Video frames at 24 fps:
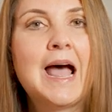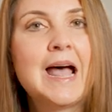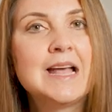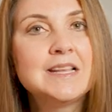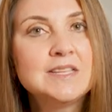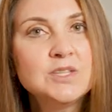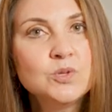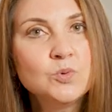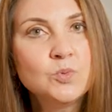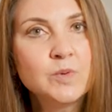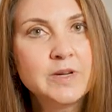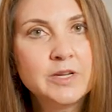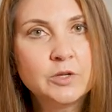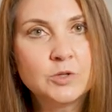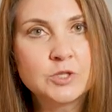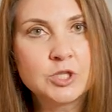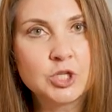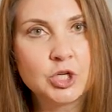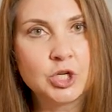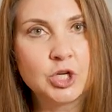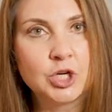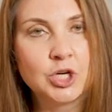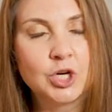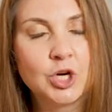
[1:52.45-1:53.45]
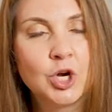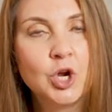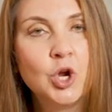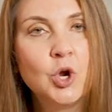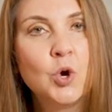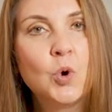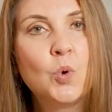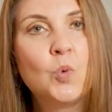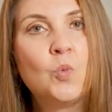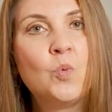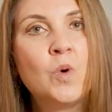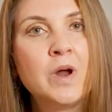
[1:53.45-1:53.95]
As a realtor,
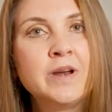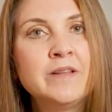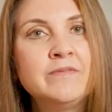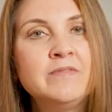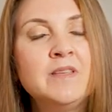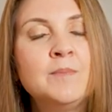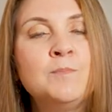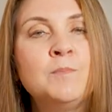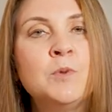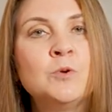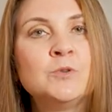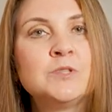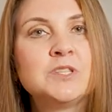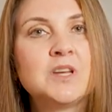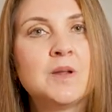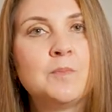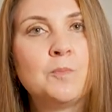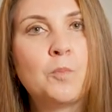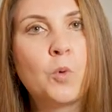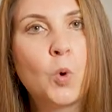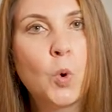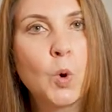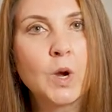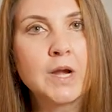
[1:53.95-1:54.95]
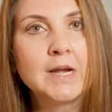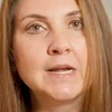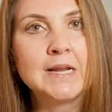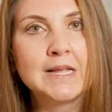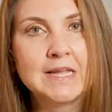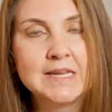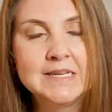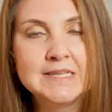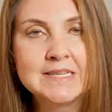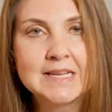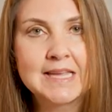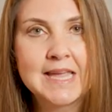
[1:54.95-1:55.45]
one of the most important
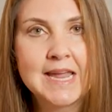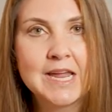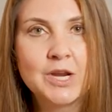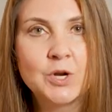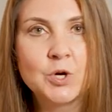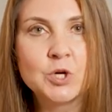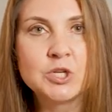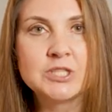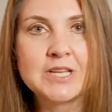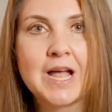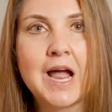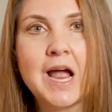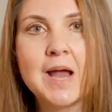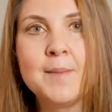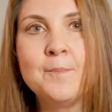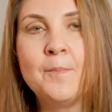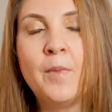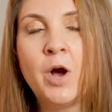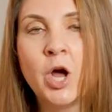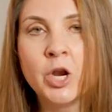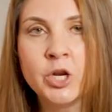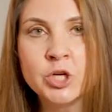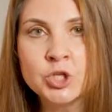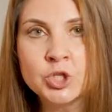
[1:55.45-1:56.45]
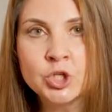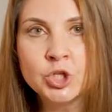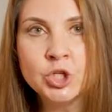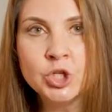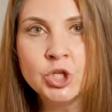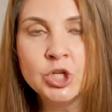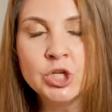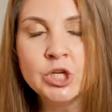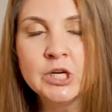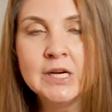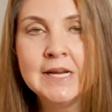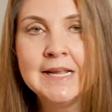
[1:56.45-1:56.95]
indicators I
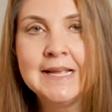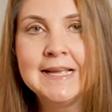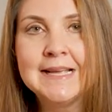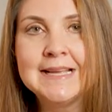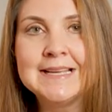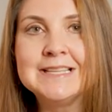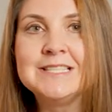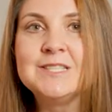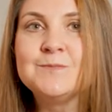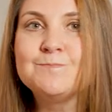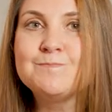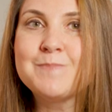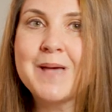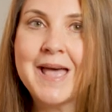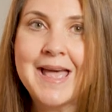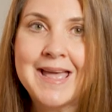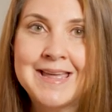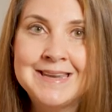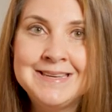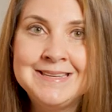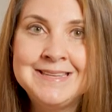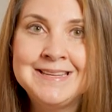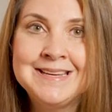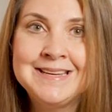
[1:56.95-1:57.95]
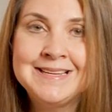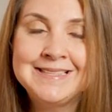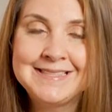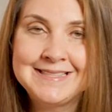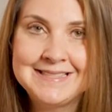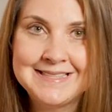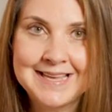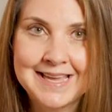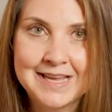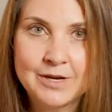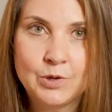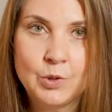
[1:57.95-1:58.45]
monitor is pending
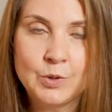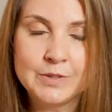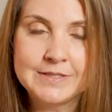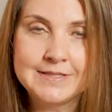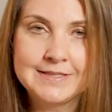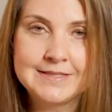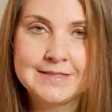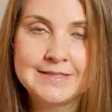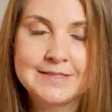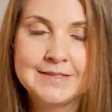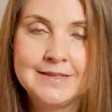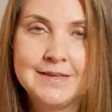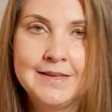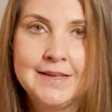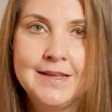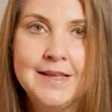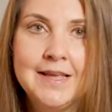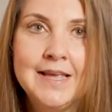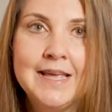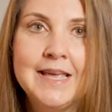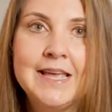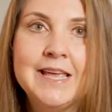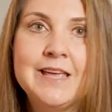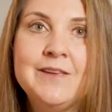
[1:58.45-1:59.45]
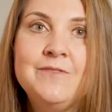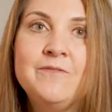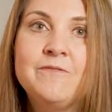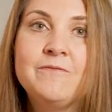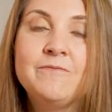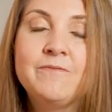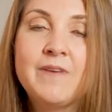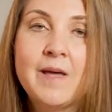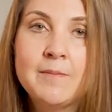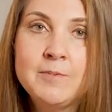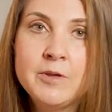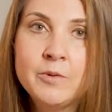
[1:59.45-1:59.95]
sales. In
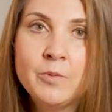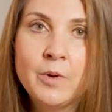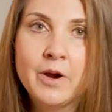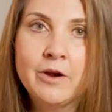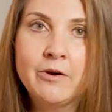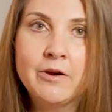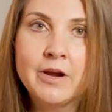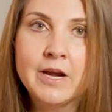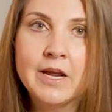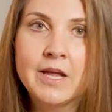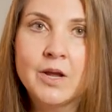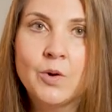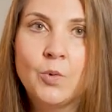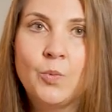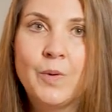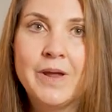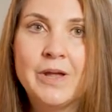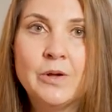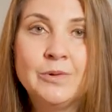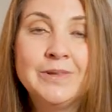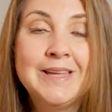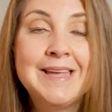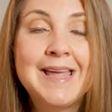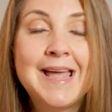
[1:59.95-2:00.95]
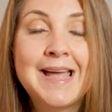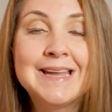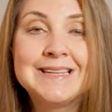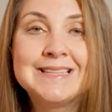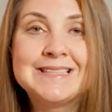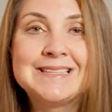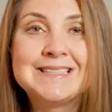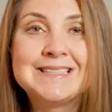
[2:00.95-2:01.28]
February, we only had